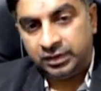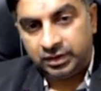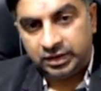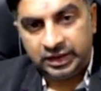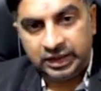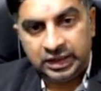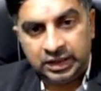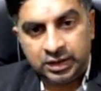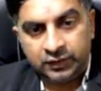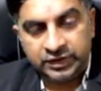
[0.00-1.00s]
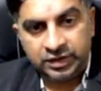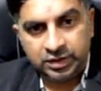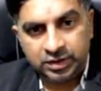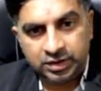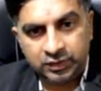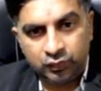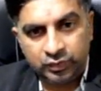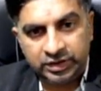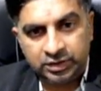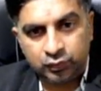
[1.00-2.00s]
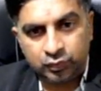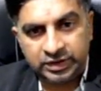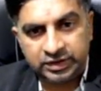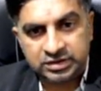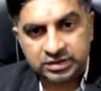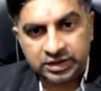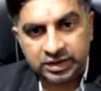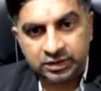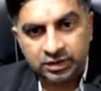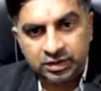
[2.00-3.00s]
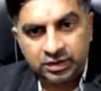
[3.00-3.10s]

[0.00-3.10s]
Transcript: Now here you need to understand